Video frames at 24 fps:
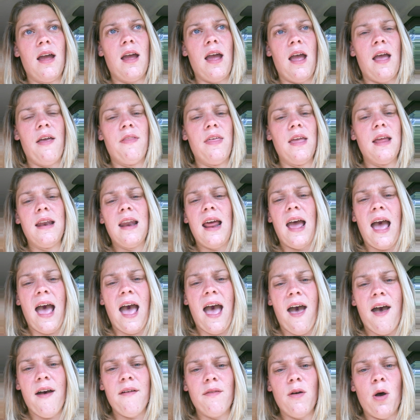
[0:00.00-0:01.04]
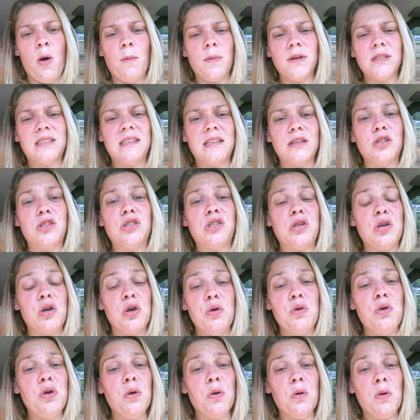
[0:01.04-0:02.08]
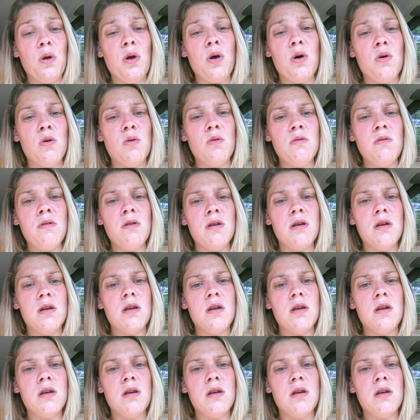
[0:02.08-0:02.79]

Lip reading: and then to have almost a 2-year-old,